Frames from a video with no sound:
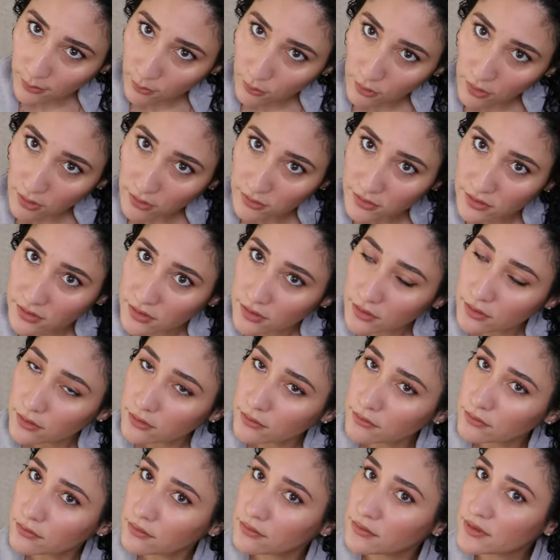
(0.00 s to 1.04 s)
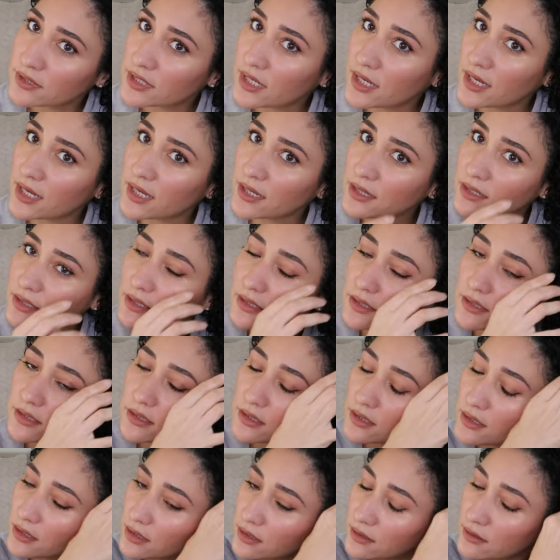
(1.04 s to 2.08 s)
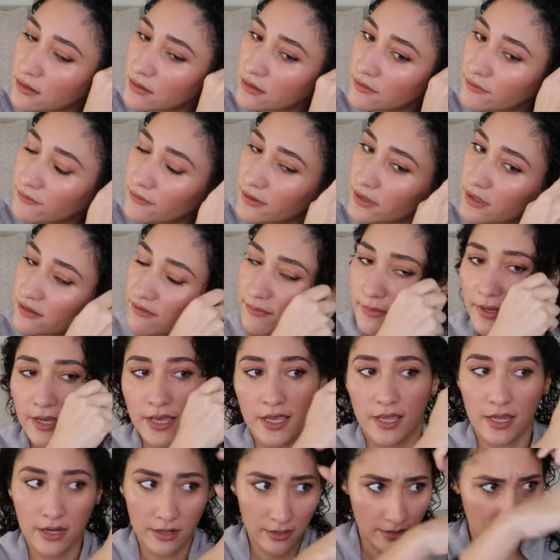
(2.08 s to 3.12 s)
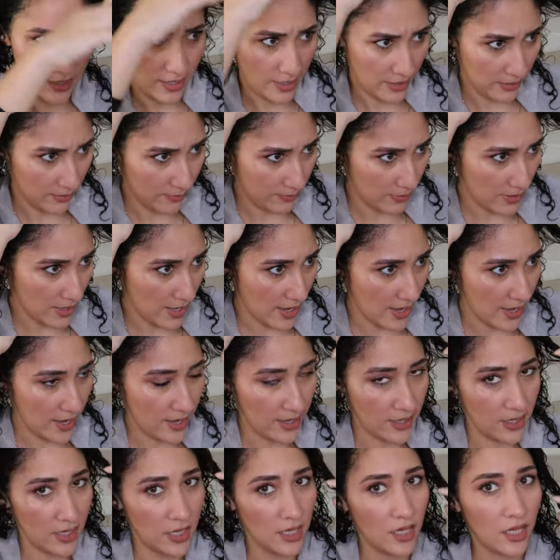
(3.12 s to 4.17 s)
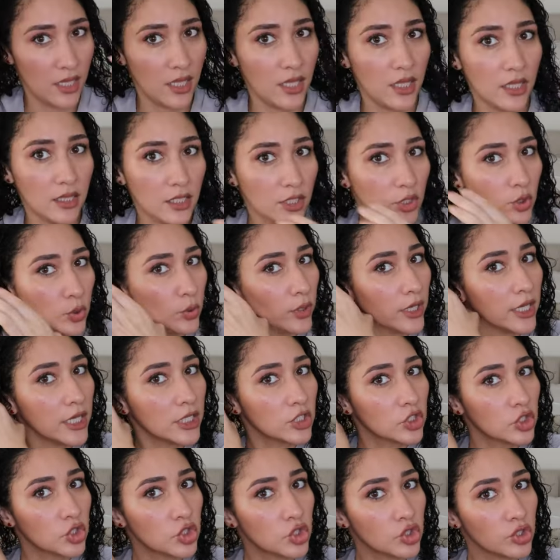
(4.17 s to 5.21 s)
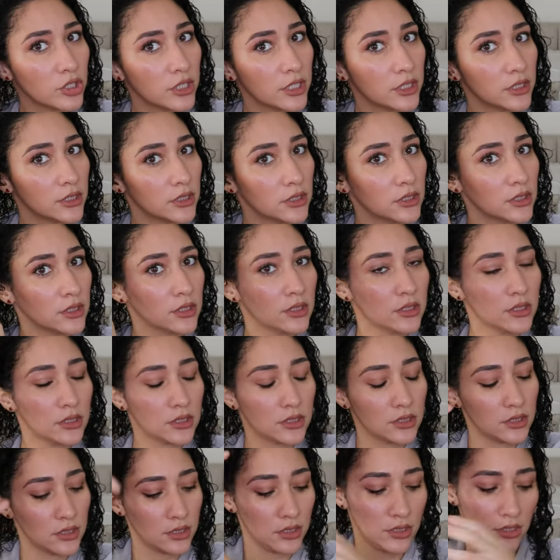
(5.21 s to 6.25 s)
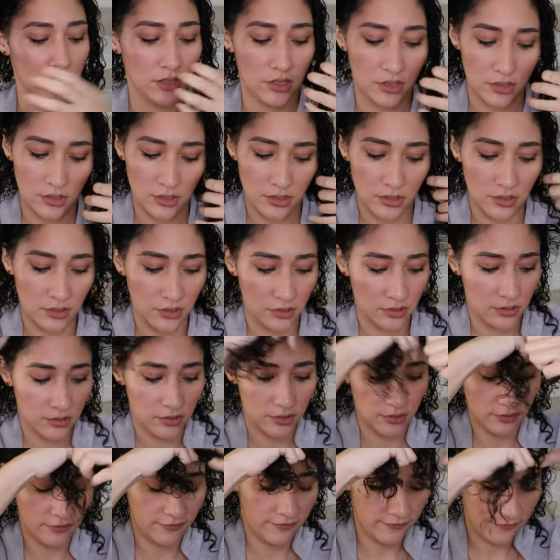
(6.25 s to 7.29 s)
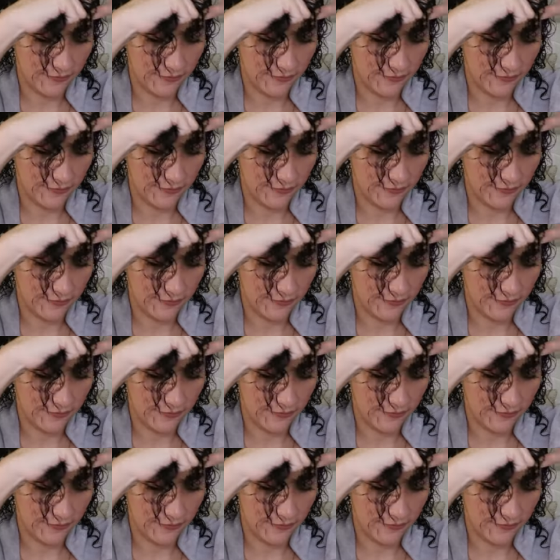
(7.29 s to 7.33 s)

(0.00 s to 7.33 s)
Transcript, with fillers: I will also take the front of my hair and apply a little extra to the